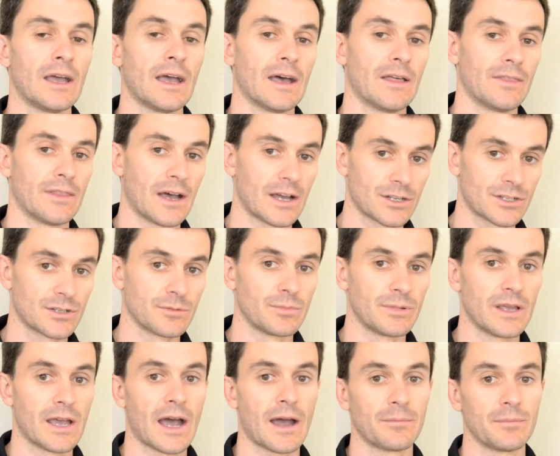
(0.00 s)
and that should
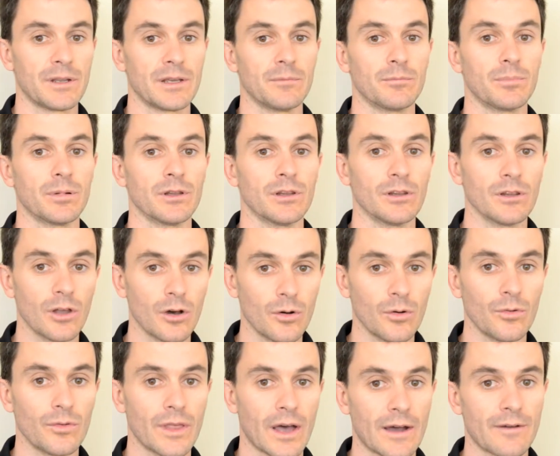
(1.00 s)
be happening
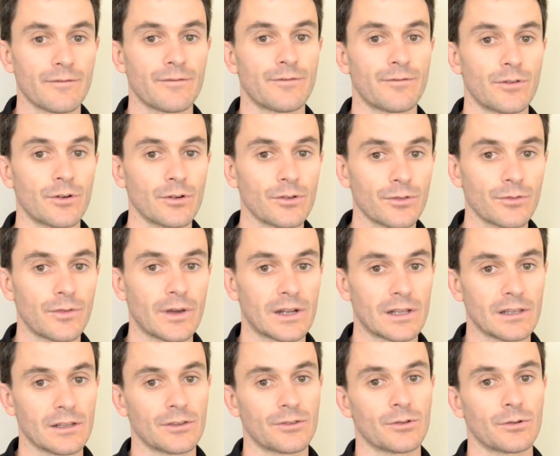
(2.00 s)
below that first
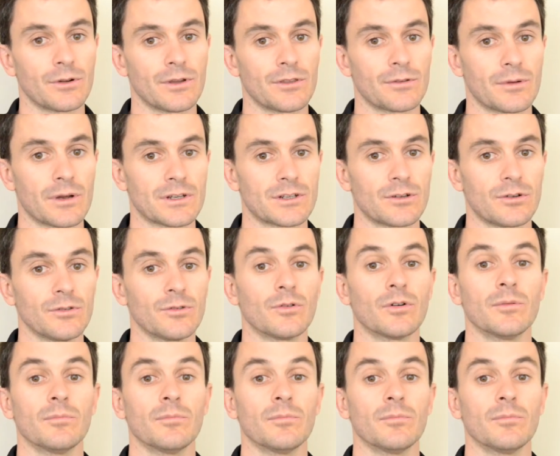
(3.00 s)
ventilatory threshold or